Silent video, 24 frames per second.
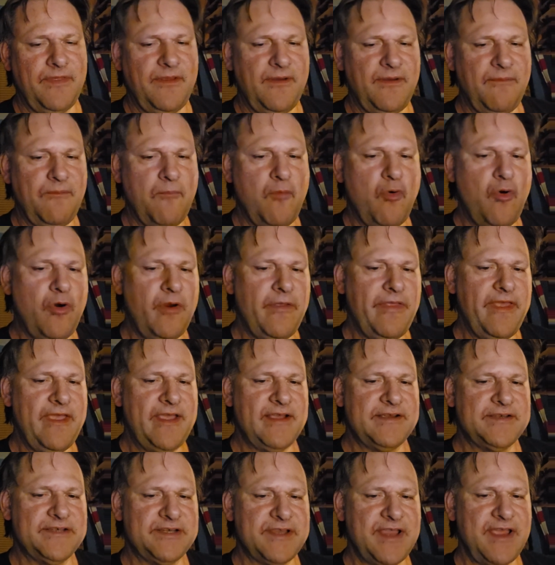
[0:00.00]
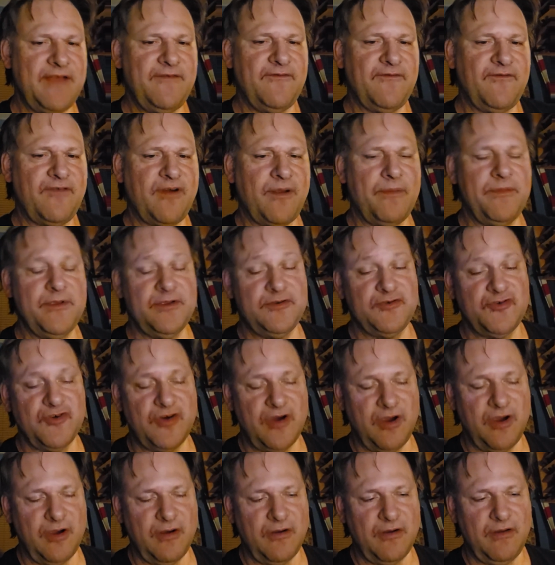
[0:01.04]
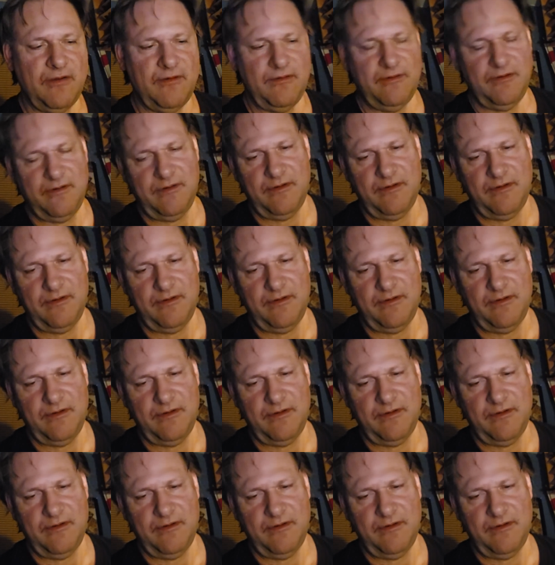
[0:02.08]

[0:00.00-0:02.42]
The more they extend from the trunk,